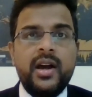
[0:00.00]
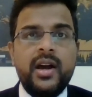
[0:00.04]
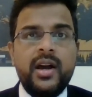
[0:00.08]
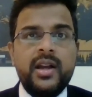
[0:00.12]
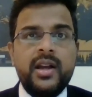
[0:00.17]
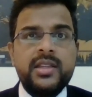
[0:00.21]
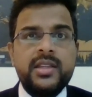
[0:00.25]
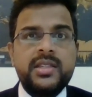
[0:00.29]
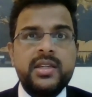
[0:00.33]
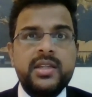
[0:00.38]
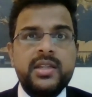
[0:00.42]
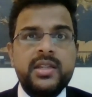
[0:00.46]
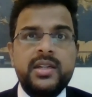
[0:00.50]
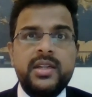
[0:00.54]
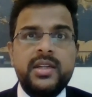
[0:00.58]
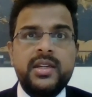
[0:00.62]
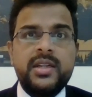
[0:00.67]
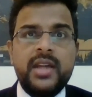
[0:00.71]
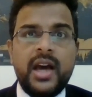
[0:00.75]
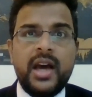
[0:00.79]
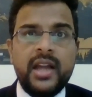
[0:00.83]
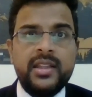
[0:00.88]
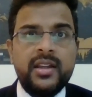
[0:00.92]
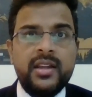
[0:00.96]
certain
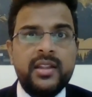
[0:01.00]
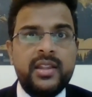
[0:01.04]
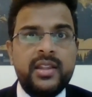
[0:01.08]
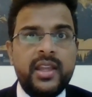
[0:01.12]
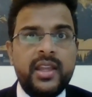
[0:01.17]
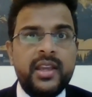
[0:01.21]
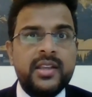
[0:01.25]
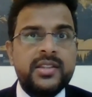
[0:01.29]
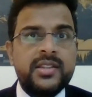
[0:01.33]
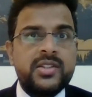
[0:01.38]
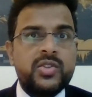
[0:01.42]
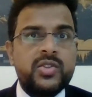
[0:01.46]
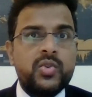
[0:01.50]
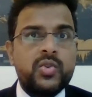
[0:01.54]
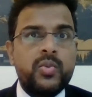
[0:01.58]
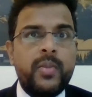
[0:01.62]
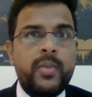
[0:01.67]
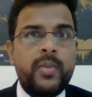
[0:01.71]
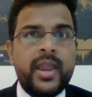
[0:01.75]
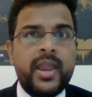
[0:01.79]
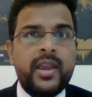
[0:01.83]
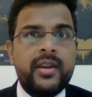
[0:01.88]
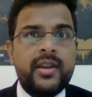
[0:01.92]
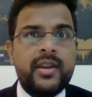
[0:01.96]
other things to
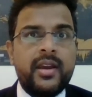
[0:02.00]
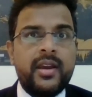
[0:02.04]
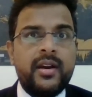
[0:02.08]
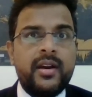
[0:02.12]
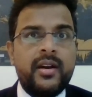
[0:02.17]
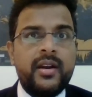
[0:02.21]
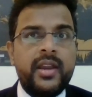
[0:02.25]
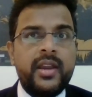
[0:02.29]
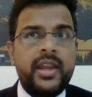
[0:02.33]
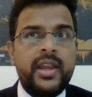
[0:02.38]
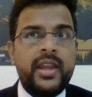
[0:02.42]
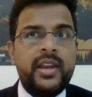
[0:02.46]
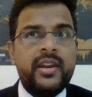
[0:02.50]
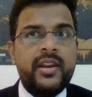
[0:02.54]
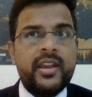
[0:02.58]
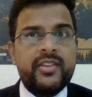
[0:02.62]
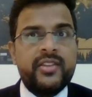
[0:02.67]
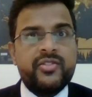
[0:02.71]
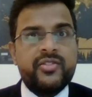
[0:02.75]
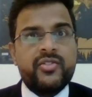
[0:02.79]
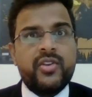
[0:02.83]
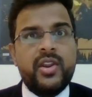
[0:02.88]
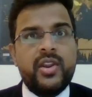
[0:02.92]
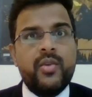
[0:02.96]
make it an
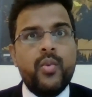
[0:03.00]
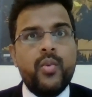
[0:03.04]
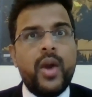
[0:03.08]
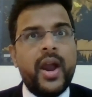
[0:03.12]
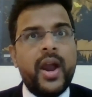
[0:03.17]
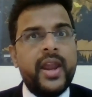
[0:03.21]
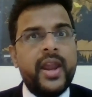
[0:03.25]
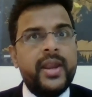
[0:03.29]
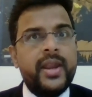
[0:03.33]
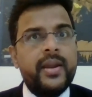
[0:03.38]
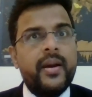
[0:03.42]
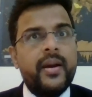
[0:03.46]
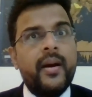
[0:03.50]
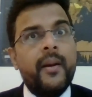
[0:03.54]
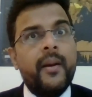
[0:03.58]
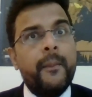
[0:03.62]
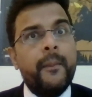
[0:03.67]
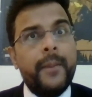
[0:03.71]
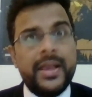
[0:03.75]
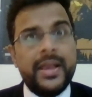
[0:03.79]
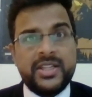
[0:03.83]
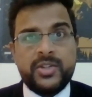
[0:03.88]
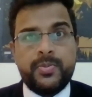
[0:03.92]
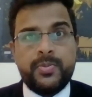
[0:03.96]
industry-wide
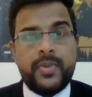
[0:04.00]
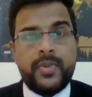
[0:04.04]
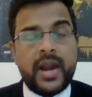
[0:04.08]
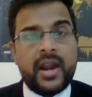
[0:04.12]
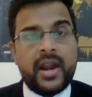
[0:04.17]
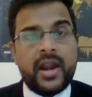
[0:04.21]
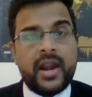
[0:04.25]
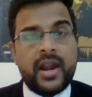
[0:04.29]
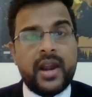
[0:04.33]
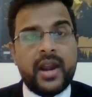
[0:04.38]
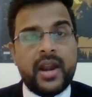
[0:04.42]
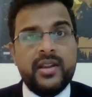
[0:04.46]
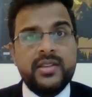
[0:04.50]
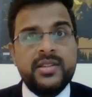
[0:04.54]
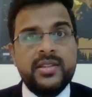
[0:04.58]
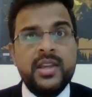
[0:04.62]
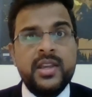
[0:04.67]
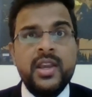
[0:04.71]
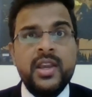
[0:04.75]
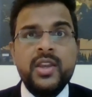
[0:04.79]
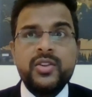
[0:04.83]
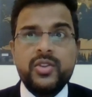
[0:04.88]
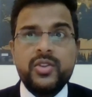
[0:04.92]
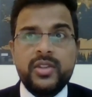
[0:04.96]
best practice.
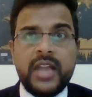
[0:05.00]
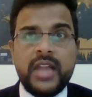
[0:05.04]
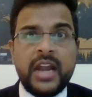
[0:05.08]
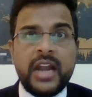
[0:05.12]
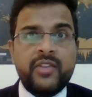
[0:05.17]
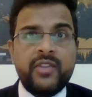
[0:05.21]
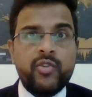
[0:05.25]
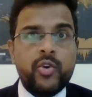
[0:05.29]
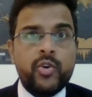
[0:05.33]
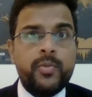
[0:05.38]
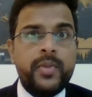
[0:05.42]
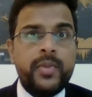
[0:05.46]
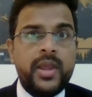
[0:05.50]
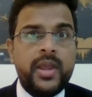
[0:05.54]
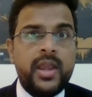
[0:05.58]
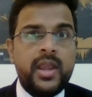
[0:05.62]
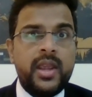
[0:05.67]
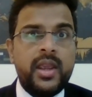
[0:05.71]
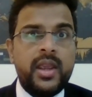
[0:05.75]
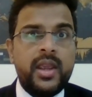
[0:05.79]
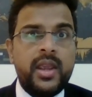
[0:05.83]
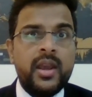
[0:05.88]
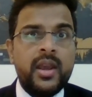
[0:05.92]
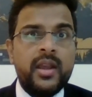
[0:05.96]
So that would
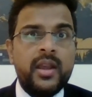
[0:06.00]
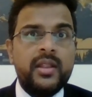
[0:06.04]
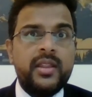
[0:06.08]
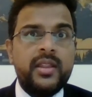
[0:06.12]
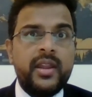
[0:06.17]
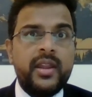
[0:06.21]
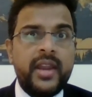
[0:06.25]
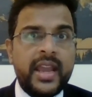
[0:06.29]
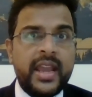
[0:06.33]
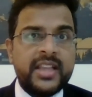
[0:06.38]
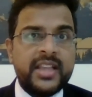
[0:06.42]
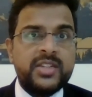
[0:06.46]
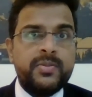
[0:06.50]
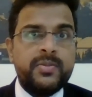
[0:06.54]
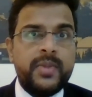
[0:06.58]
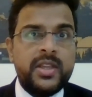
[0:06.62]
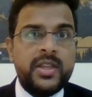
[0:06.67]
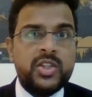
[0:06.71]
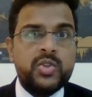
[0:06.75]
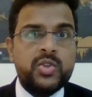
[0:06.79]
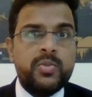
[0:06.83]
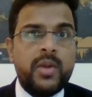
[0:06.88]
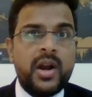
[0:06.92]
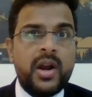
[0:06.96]
be the next
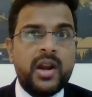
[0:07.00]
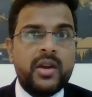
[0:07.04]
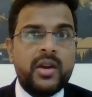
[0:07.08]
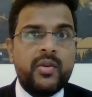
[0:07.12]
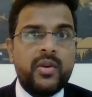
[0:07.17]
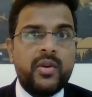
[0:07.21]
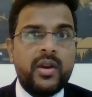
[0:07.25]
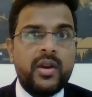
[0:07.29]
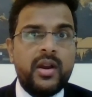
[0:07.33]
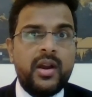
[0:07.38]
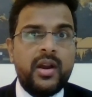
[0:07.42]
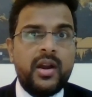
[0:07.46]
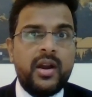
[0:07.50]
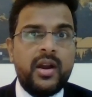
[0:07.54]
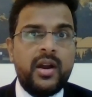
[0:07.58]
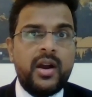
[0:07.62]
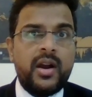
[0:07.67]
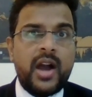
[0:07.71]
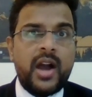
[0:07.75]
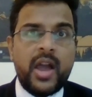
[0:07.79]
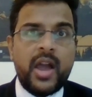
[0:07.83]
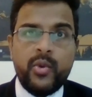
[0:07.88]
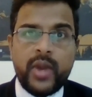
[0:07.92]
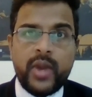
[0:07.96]
benchmark
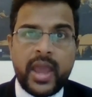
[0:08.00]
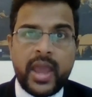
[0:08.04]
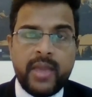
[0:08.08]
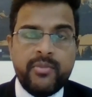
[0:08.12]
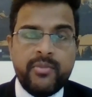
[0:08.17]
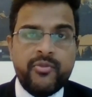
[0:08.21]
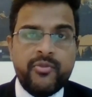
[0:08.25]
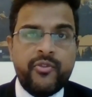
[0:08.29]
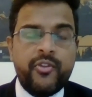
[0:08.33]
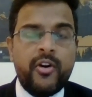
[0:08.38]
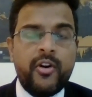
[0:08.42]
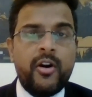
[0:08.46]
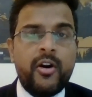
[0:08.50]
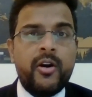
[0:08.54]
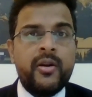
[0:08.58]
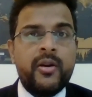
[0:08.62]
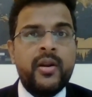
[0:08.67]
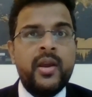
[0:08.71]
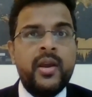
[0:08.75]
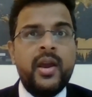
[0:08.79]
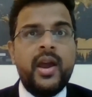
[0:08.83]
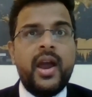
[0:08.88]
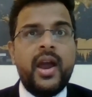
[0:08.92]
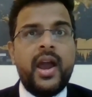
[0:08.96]
I would aim for,
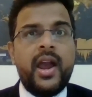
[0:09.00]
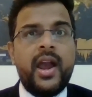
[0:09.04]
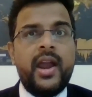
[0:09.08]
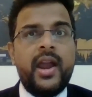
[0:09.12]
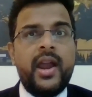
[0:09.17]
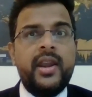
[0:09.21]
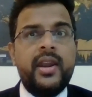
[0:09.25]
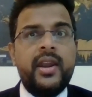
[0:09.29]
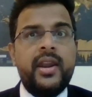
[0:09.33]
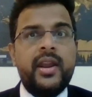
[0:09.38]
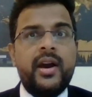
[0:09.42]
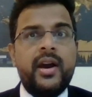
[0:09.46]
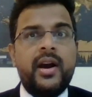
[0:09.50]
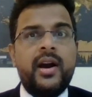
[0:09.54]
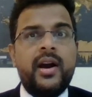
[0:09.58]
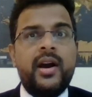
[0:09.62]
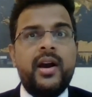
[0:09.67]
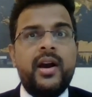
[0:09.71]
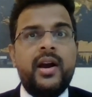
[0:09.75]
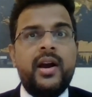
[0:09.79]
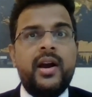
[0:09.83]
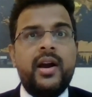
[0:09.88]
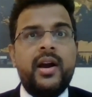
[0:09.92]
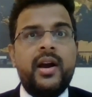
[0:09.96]
and
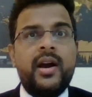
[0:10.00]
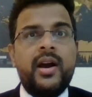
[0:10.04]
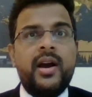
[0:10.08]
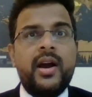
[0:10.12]
I